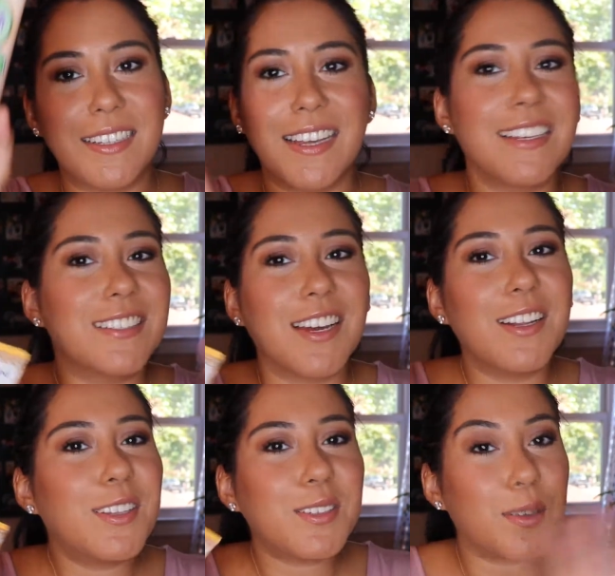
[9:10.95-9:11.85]
Like, it's
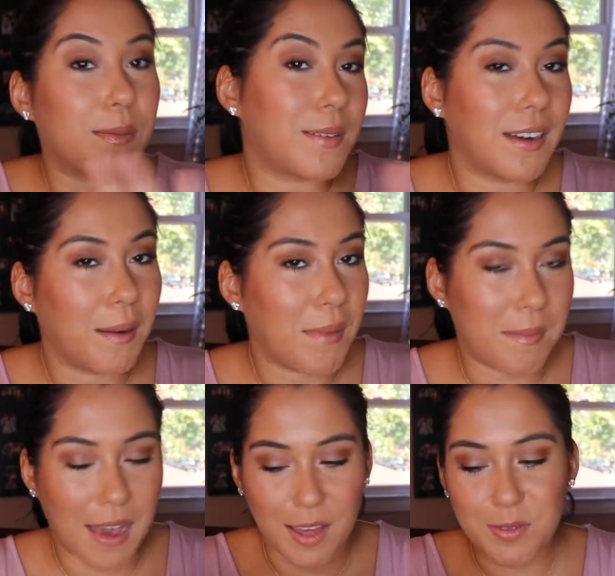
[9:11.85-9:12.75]
gonna look so pretty in my
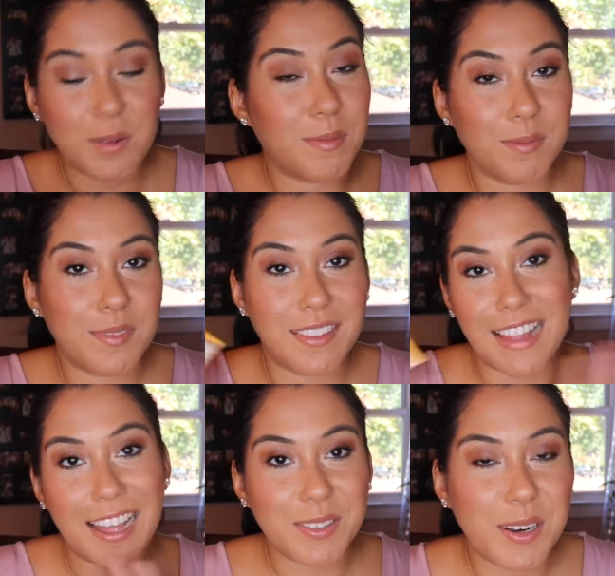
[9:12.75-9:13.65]
bathroom.
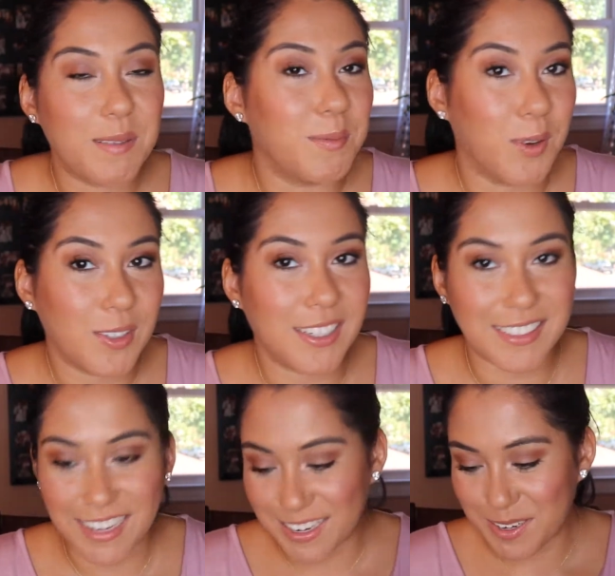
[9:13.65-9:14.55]
That's what I'm most excited